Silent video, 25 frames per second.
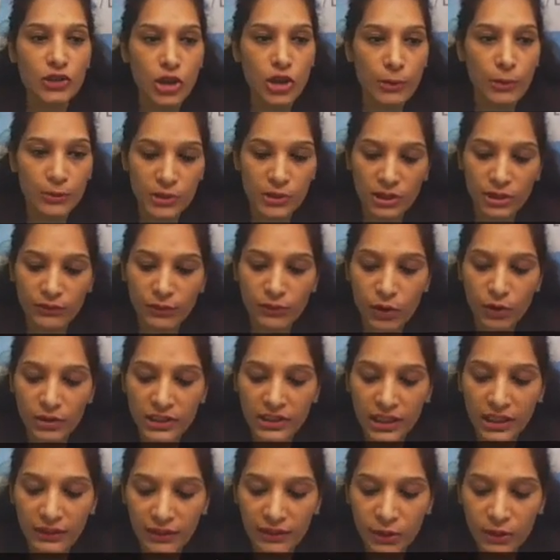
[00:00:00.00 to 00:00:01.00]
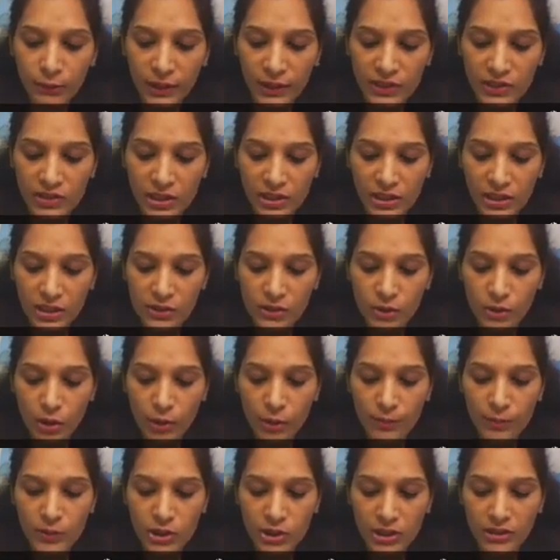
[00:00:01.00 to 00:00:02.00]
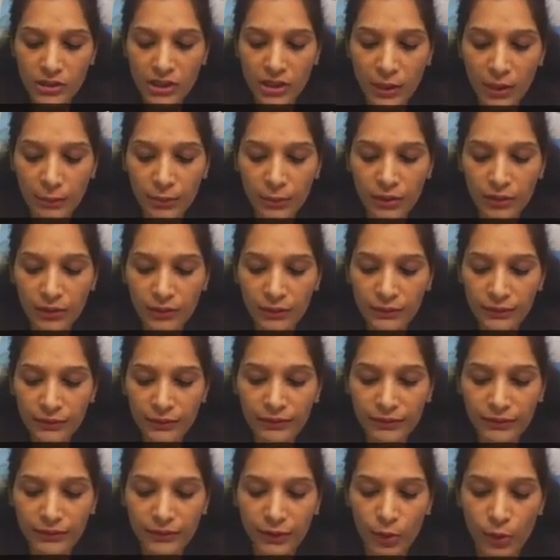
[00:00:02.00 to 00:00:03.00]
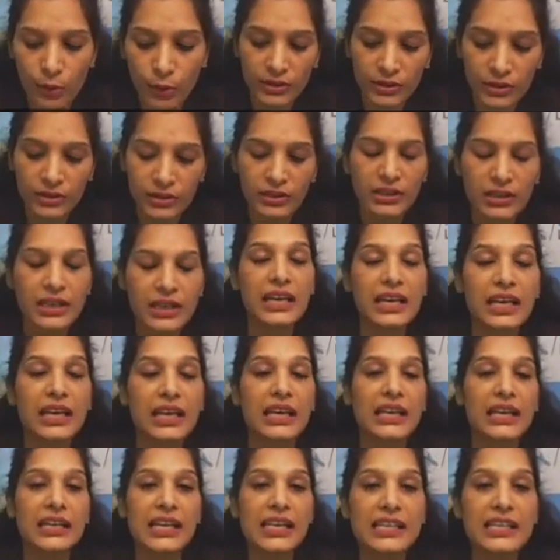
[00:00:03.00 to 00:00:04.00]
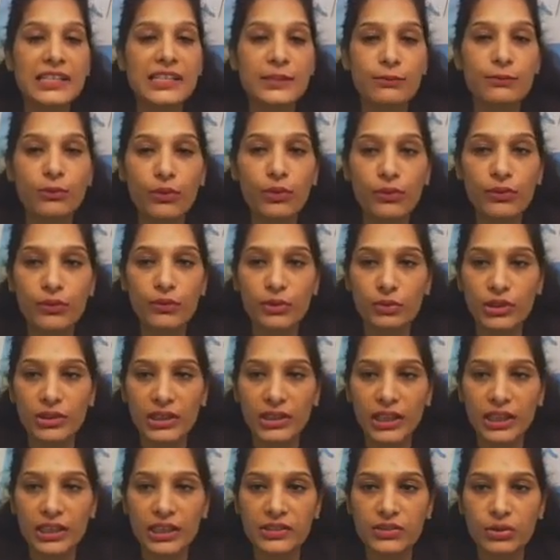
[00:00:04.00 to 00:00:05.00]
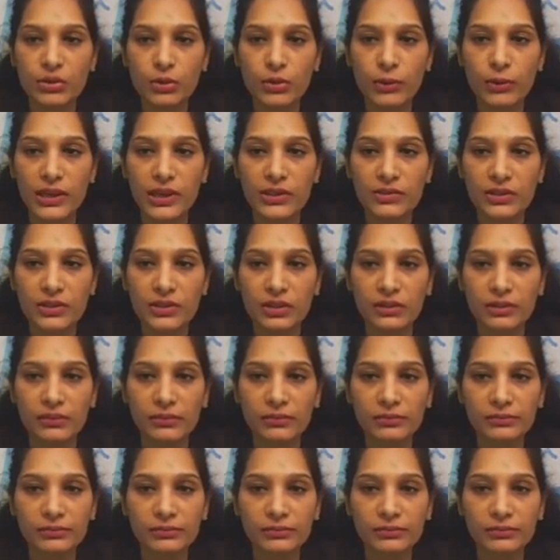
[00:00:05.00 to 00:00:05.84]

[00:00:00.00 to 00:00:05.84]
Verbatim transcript: option for the given question is option number 4. Let's move to the next question.